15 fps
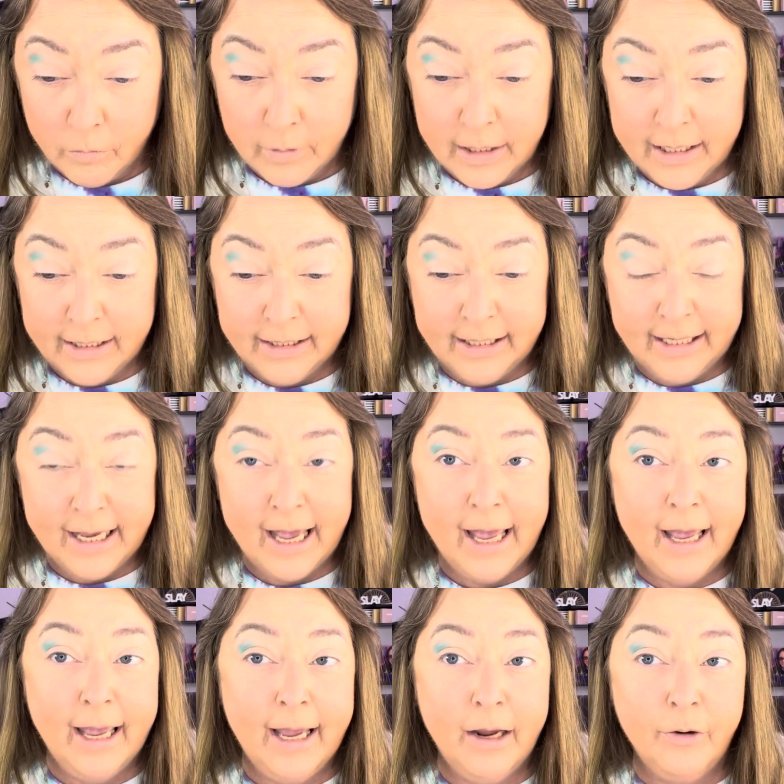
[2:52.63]
In the
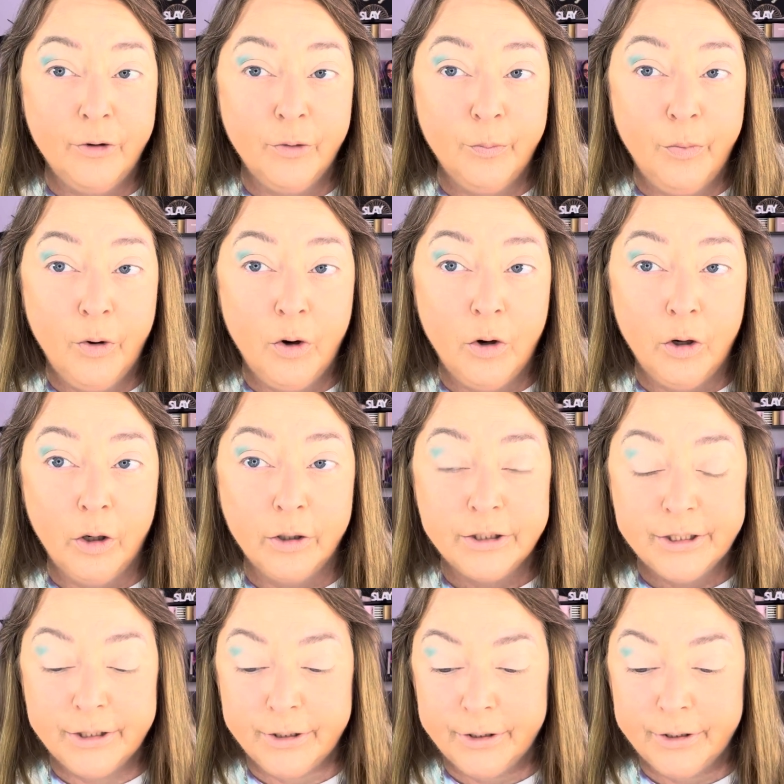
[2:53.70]
outer part